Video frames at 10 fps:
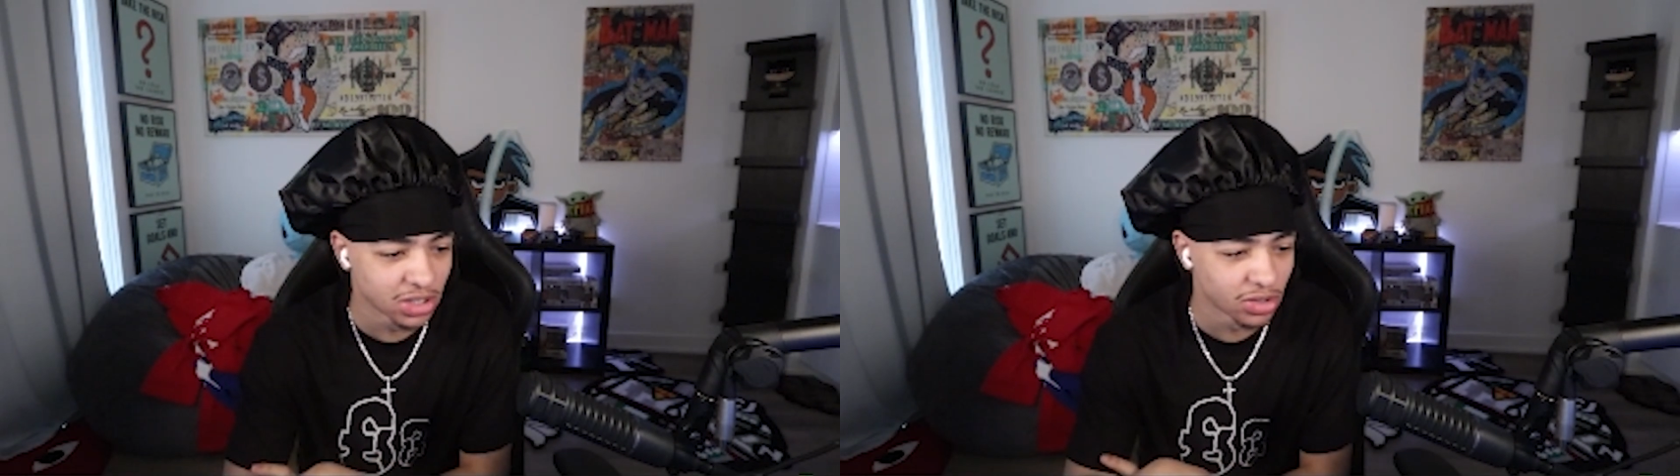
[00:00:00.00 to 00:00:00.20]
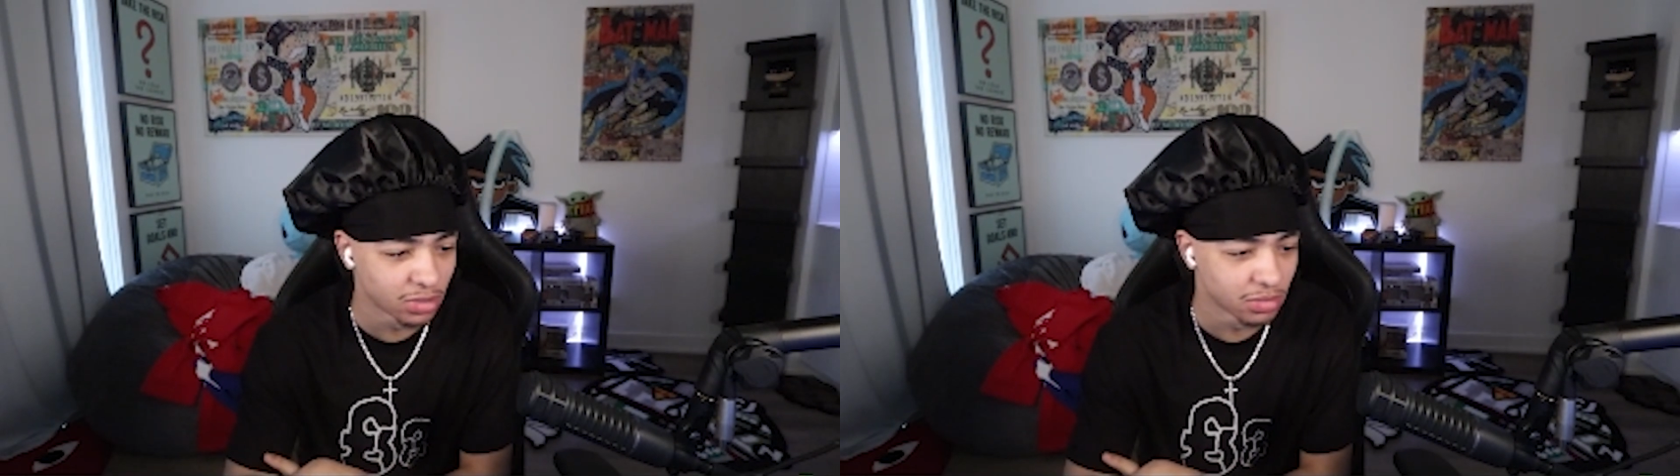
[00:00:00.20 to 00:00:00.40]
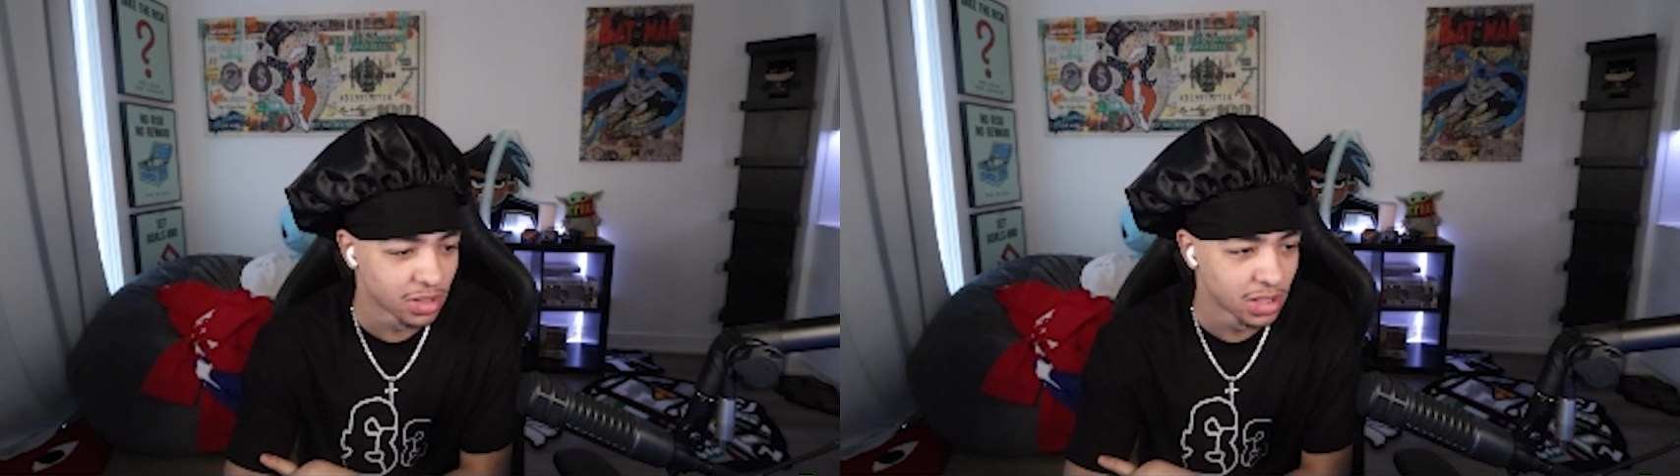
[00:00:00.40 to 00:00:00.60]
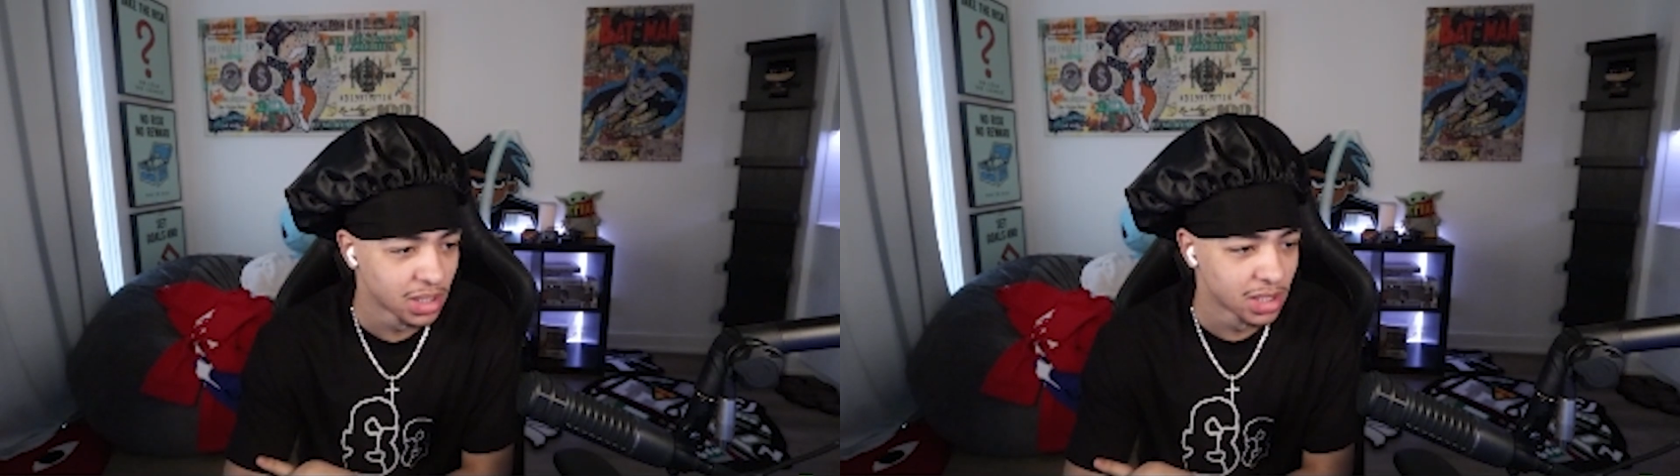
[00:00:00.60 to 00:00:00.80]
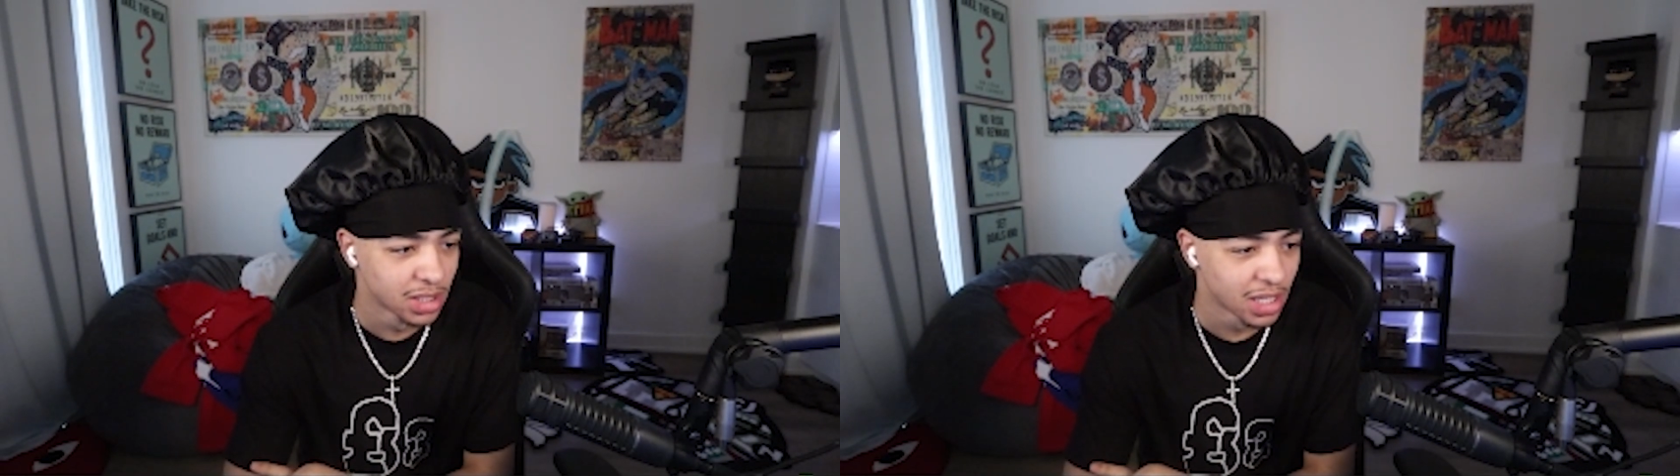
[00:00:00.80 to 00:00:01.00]
drop,
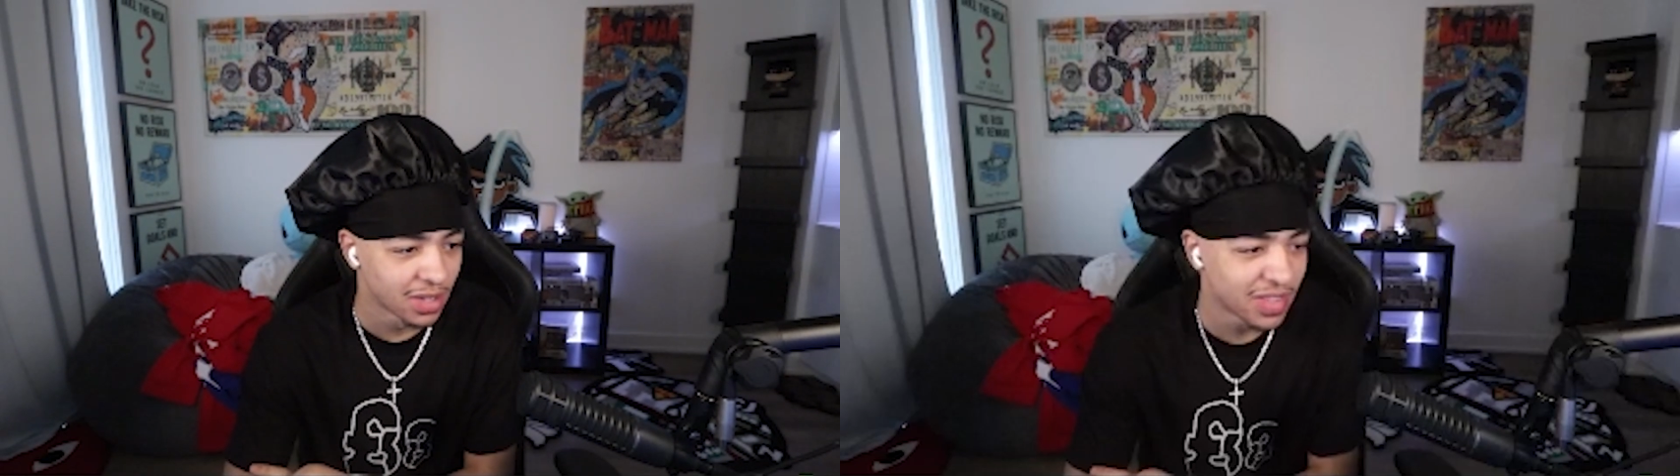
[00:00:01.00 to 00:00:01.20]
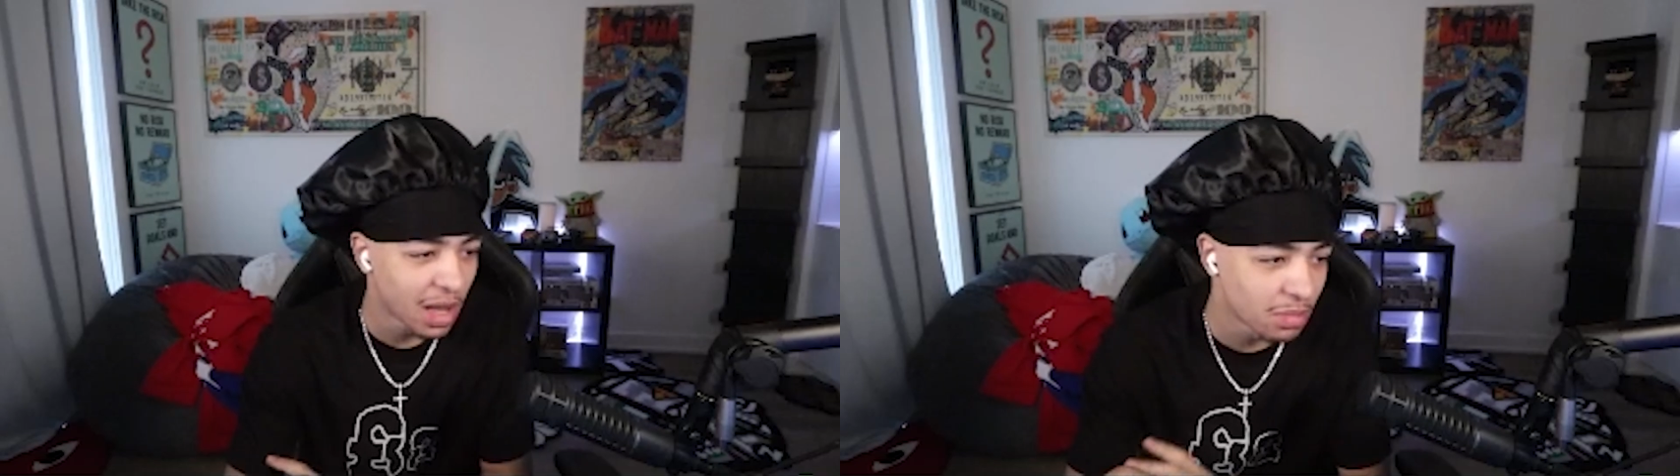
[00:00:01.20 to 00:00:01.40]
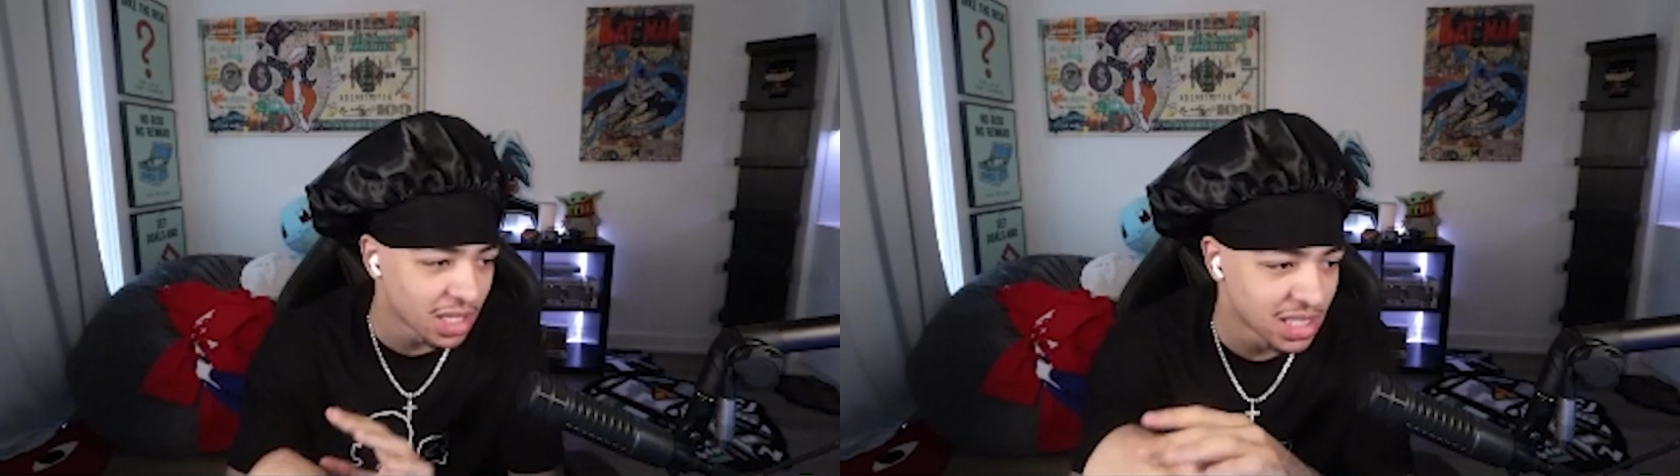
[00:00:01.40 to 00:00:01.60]
if that makes